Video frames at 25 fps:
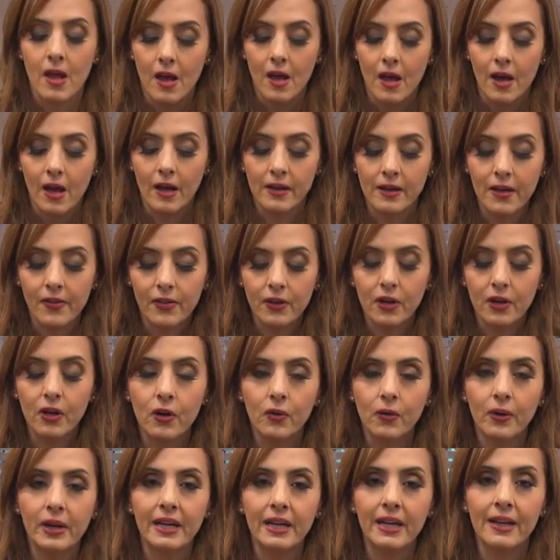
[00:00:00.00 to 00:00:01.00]
Another
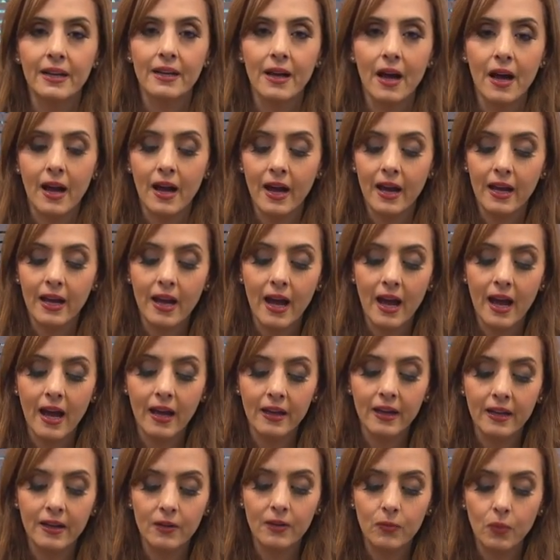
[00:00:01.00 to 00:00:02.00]
ingredient I
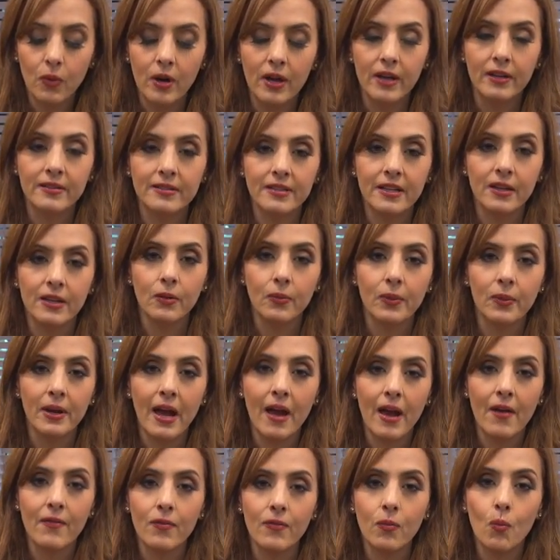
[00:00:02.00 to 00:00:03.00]
added was, here we
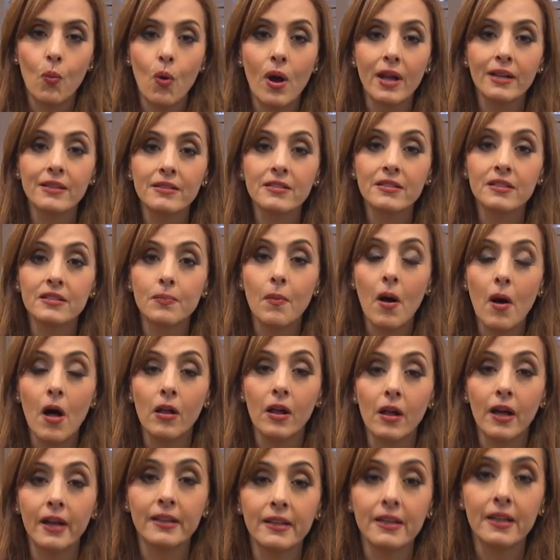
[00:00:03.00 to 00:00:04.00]
have 1 small
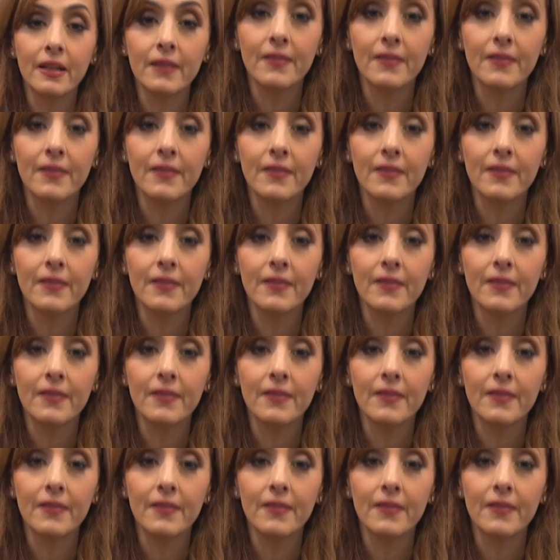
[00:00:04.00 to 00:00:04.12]
onion